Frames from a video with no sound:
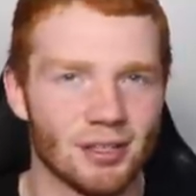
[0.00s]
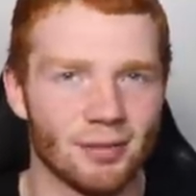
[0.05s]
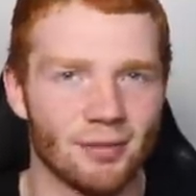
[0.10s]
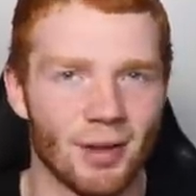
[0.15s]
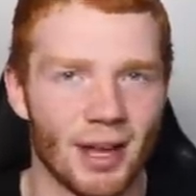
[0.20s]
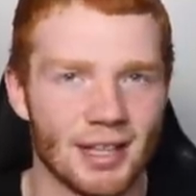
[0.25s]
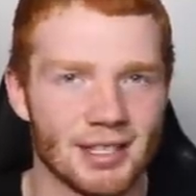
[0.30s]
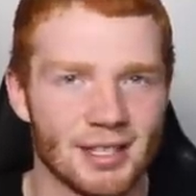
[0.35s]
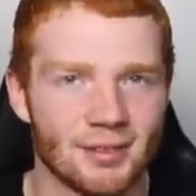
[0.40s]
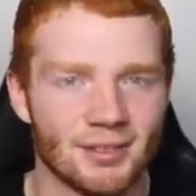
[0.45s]

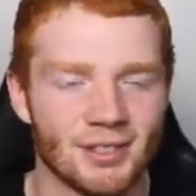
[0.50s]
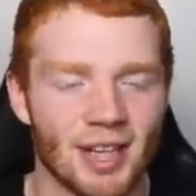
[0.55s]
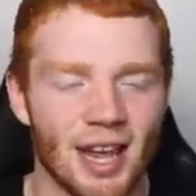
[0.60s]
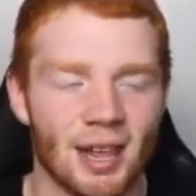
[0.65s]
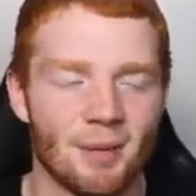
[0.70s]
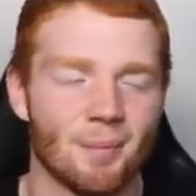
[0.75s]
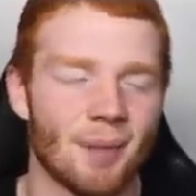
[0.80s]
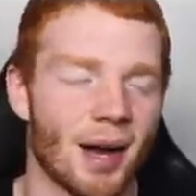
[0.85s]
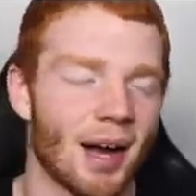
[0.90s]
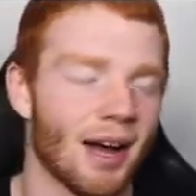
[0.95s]
defensive
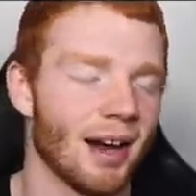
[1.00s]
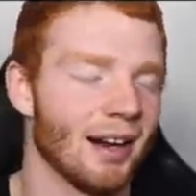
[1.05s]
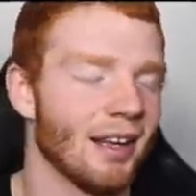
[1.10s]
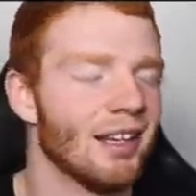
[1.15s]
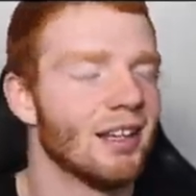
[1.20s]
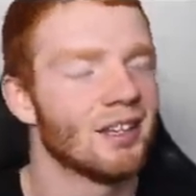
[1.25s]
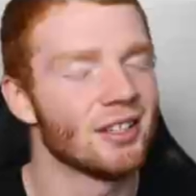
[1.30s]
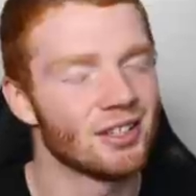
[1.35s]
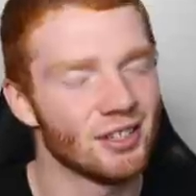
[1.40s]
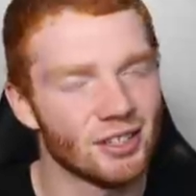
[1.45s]
team, but
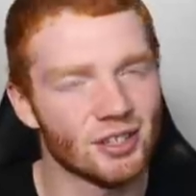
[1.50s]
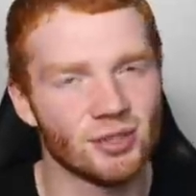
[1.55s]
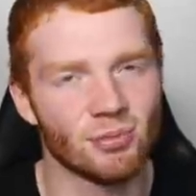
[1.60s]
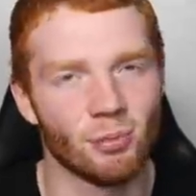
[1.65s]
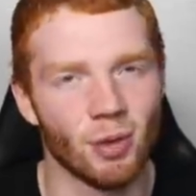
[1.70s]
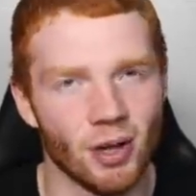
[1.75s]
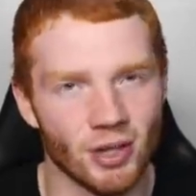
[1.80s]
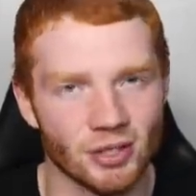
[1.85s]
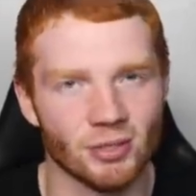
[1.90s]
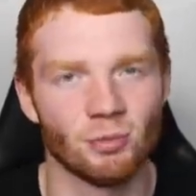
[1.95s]
you just
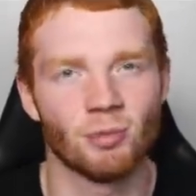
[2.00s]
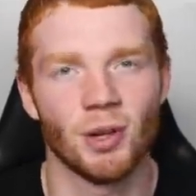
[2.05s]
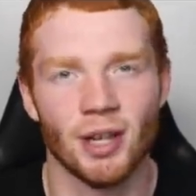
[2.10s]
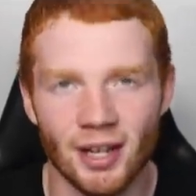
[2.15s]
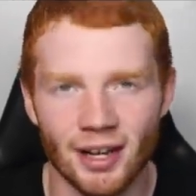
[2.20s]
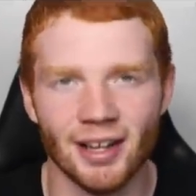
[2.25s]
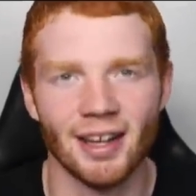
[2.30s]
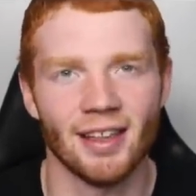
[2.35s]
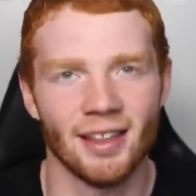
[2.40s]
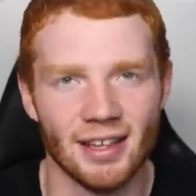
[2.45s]
watch. We're
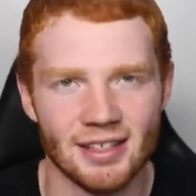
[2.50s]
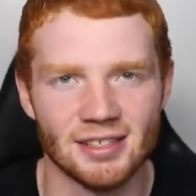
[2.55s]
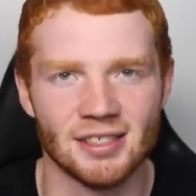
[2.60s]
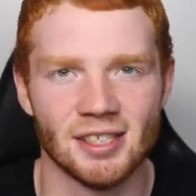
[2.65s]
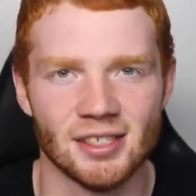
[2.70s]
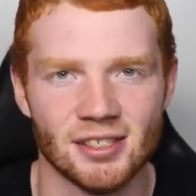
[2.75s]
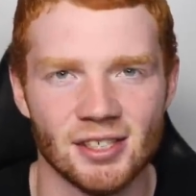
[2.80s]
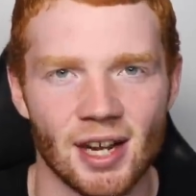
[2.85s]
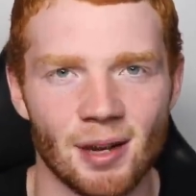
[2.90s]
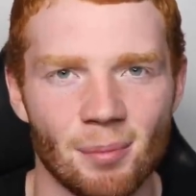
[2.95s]
going to get these
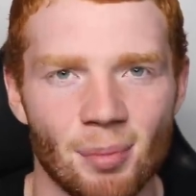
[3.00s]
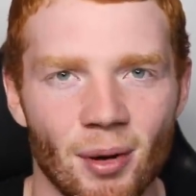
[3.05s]
16